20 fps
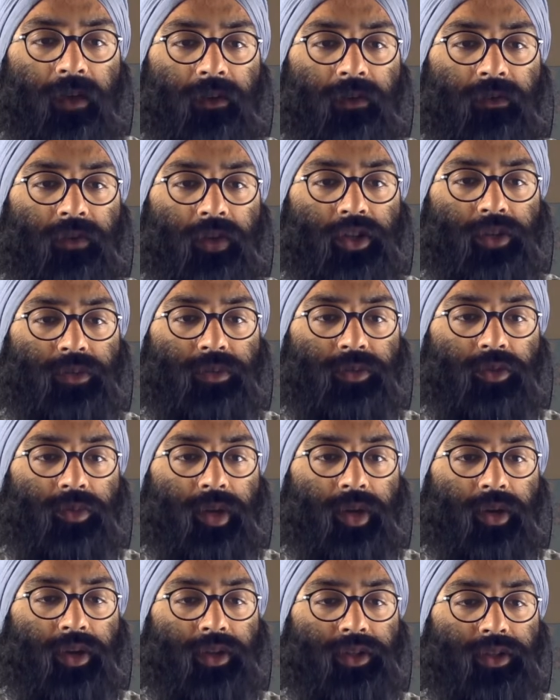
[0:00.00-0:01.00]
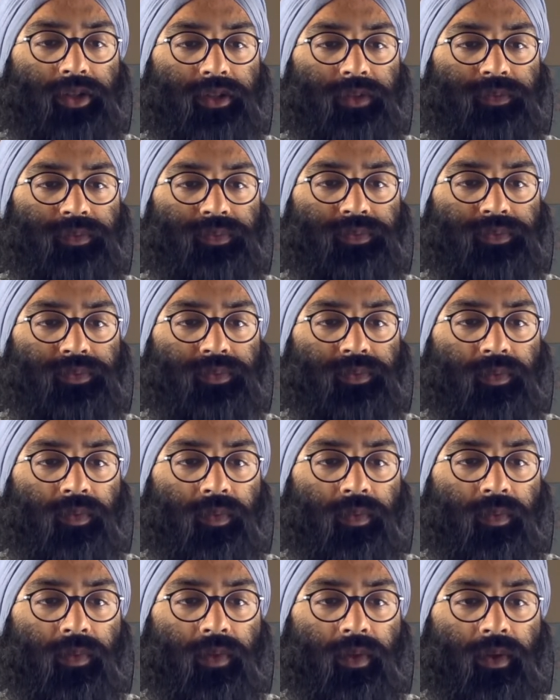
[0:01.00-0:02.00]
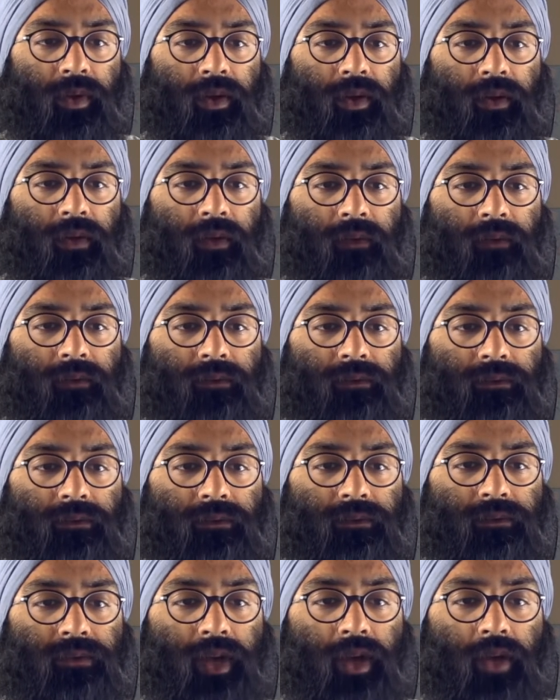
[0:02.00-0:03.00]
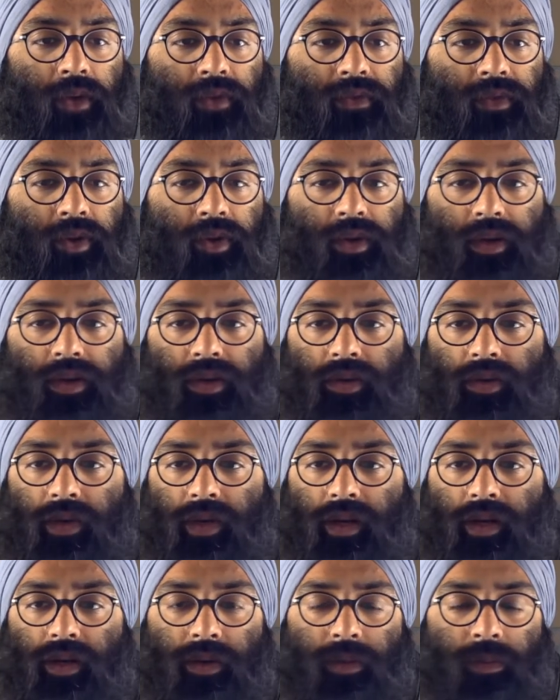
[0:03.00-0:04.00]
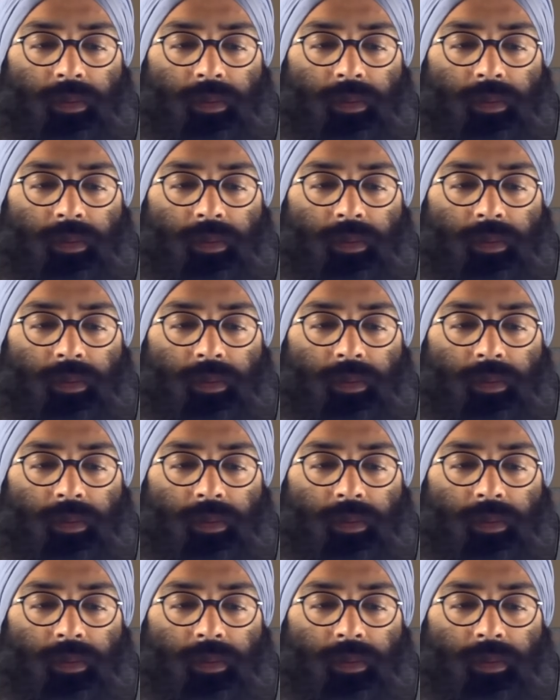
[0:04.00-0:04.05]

Fresh blueberries. Very, very underrated.